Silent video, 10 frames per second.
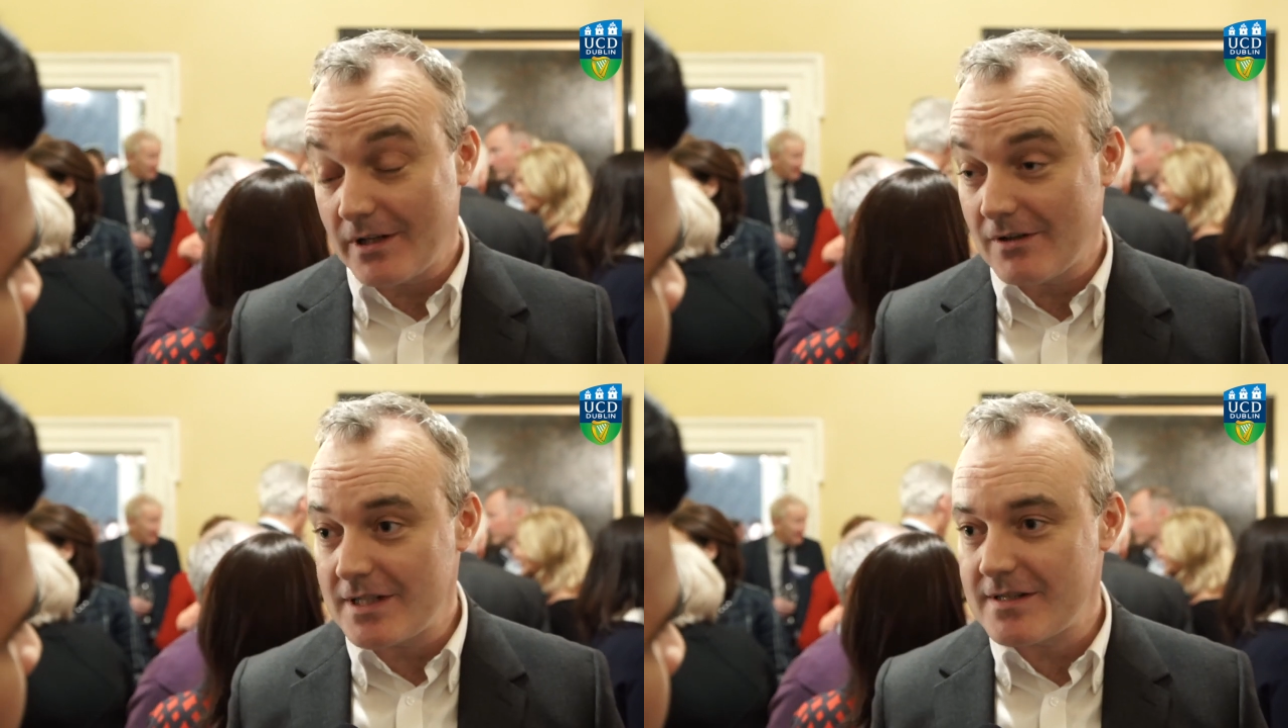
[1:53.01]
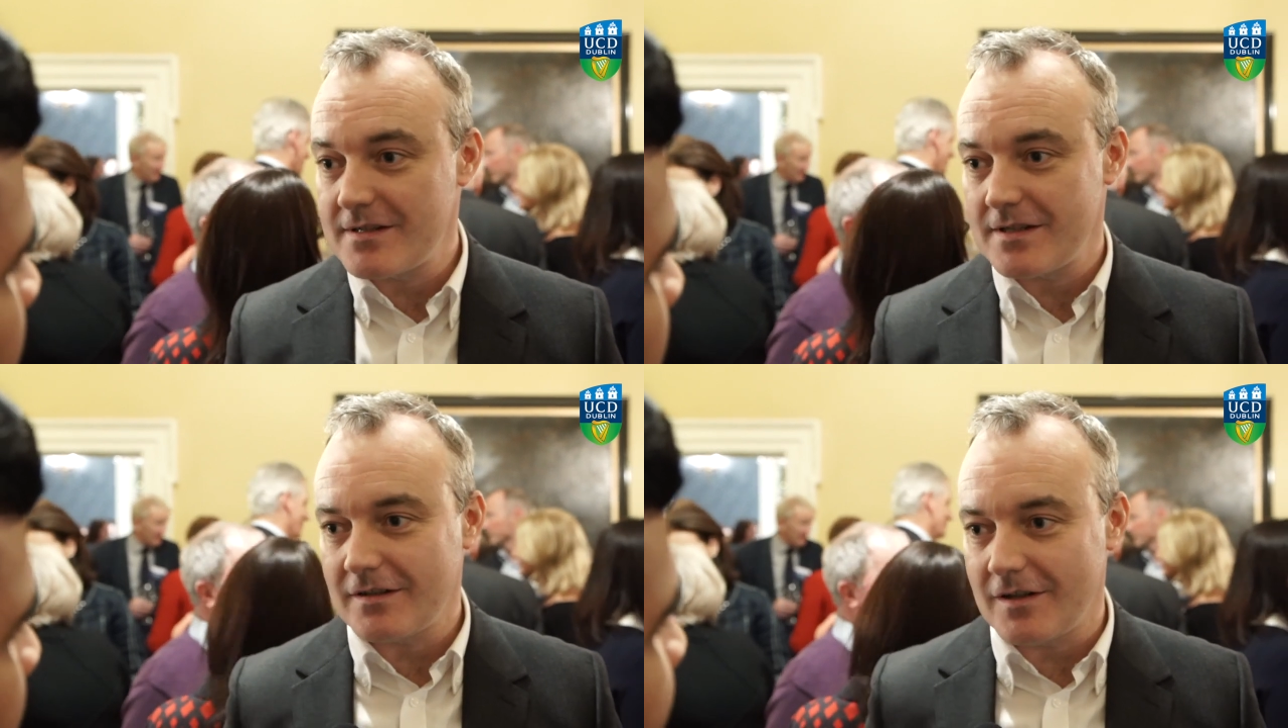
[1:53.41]

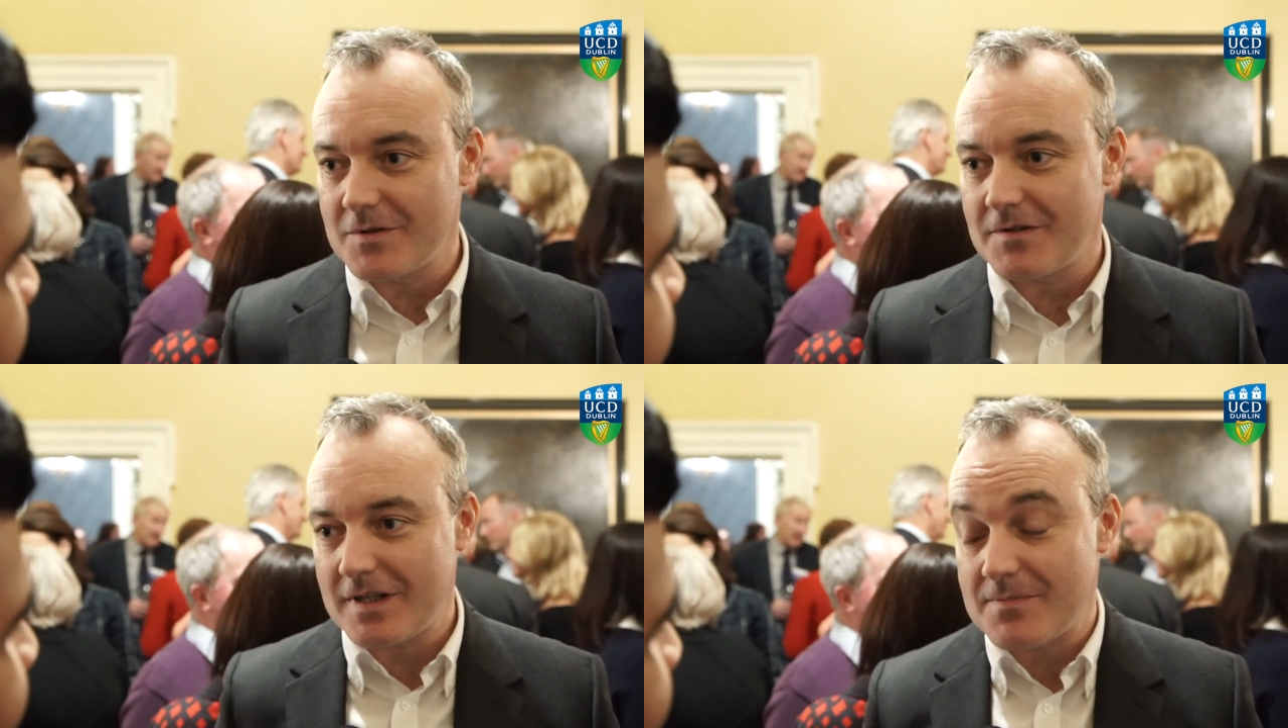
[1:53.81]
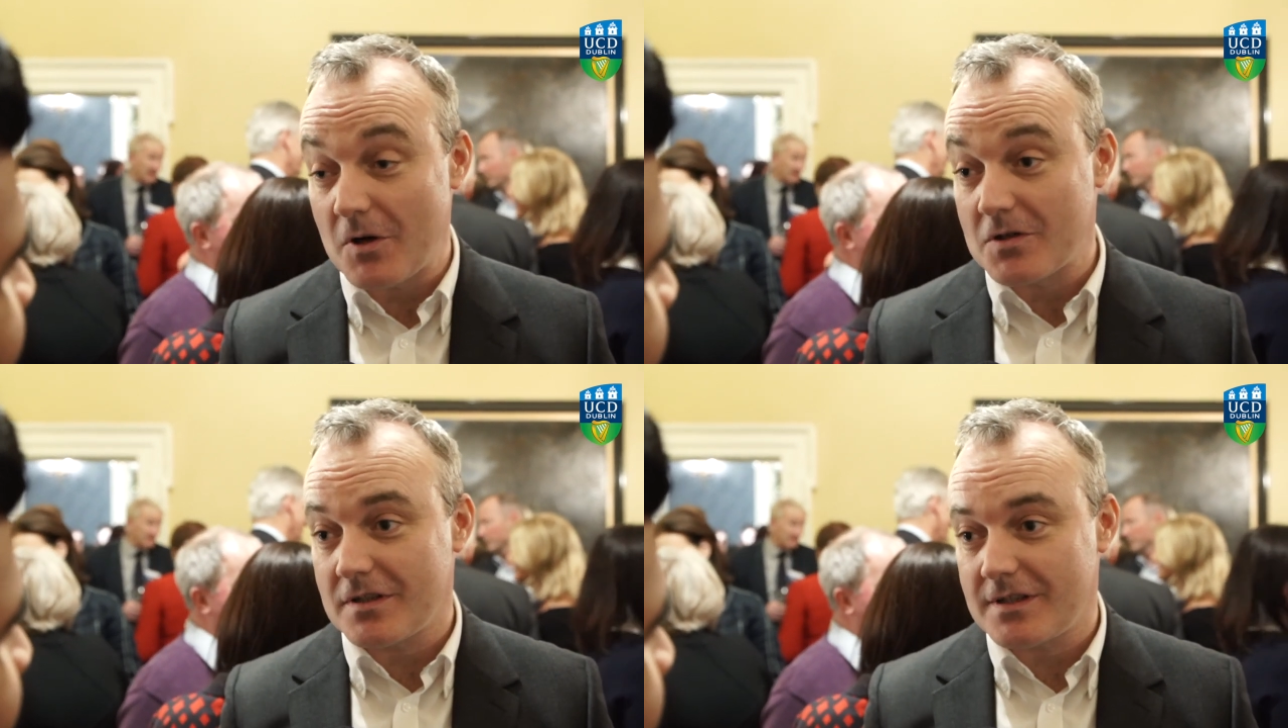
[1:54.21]
horizons in terms of
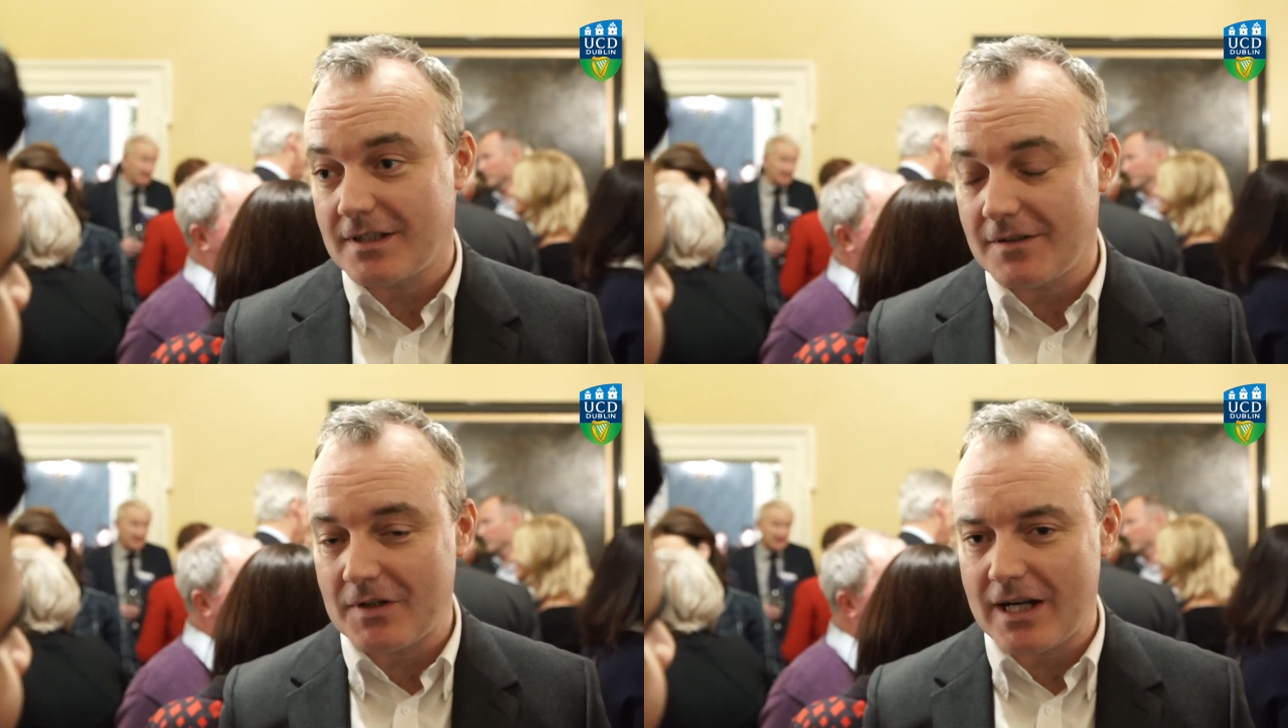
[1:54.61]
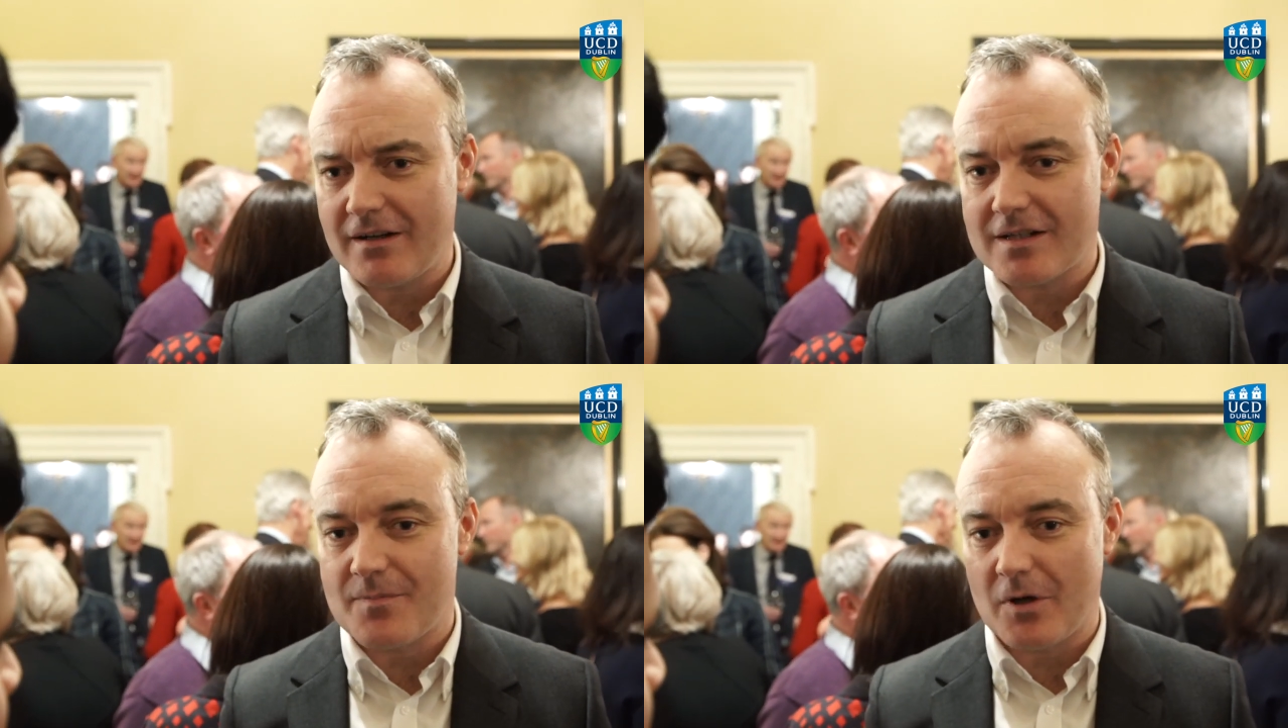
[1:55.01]
exposure to different
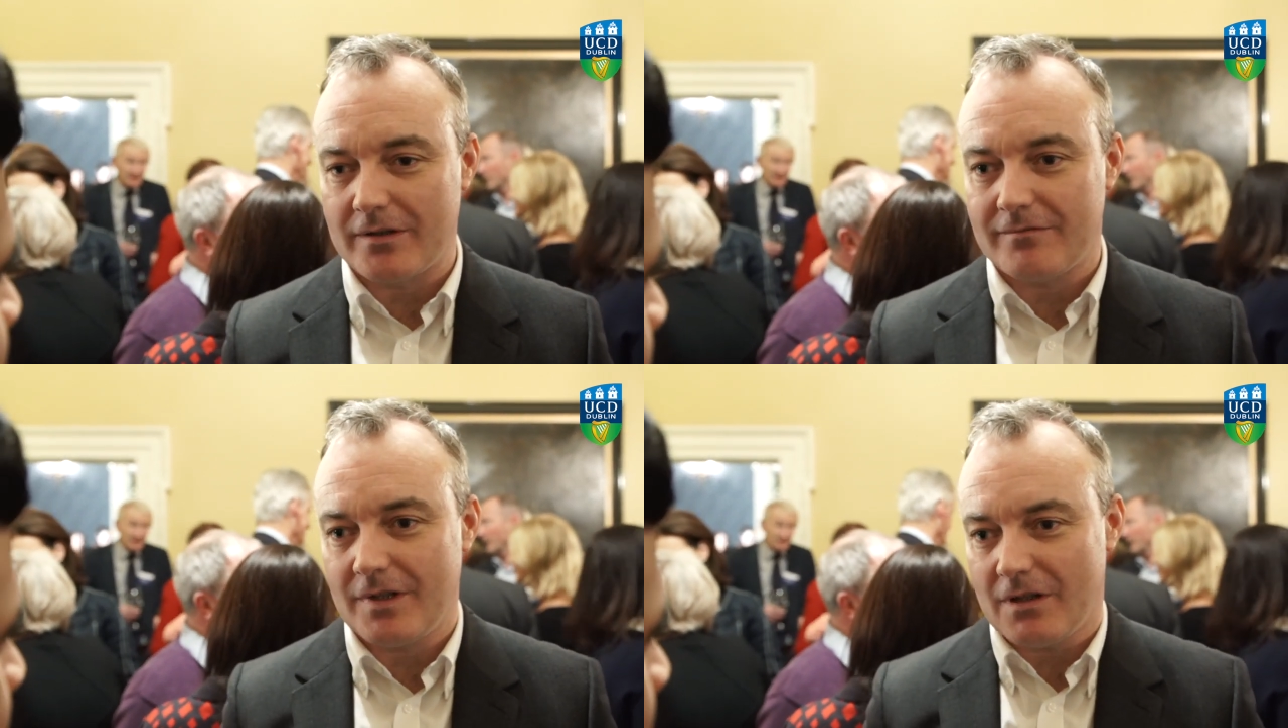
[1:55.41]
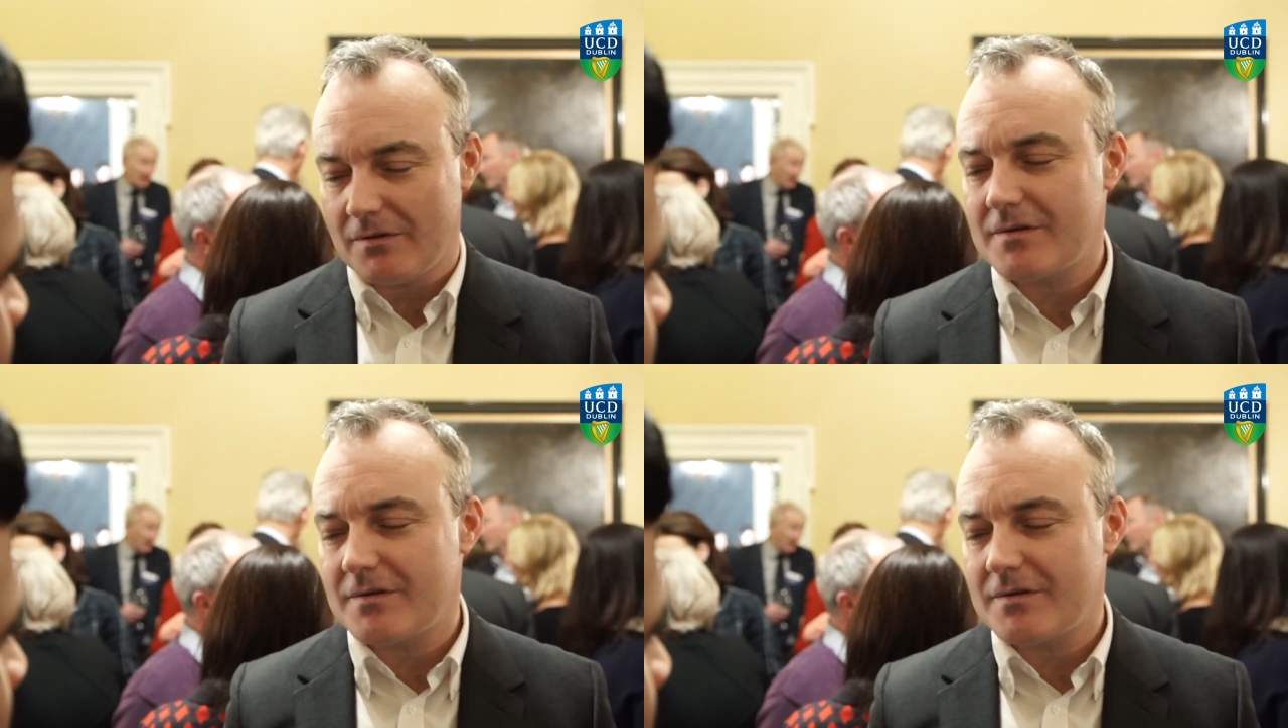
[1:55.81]
areas, but you know,